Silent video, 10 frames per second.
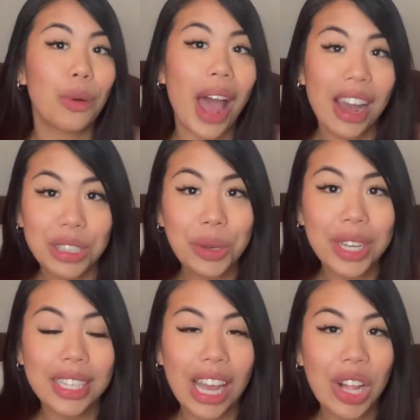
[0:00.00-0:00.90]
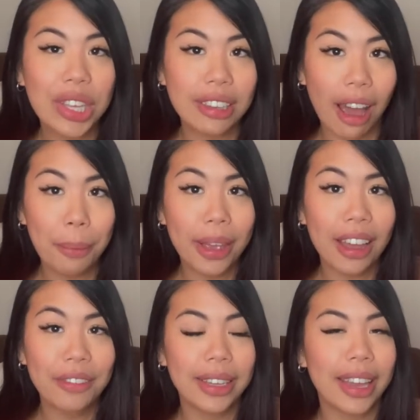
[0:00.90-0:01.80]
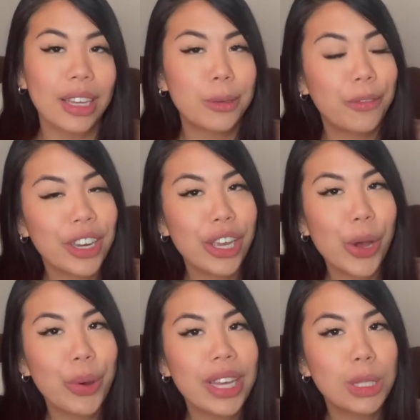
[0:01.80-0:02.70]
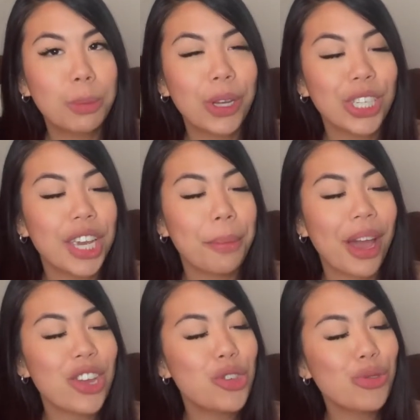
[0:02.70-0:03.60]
So as you can tell, the topic of today's video is building my